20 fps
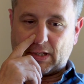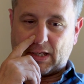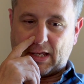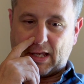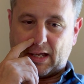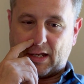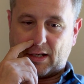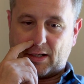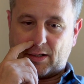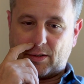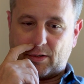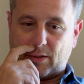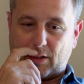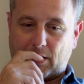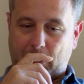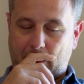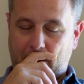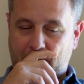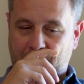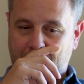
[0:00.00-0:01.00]
And
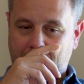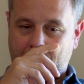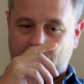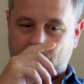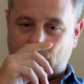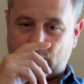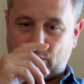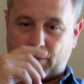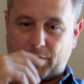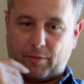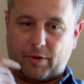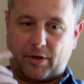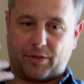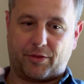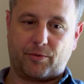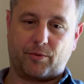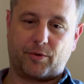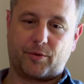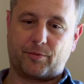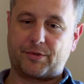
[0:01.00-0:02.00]
when we went
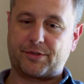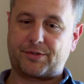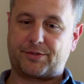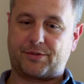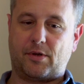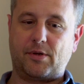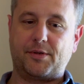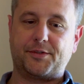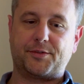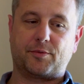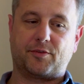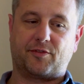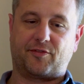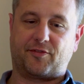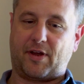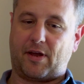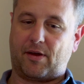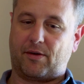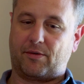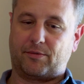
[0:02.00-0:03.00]
through the results, we
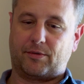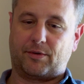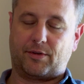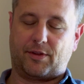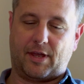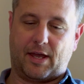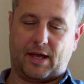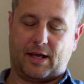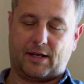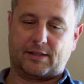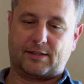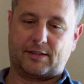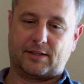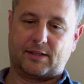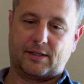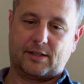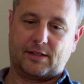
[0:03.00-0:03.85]
found that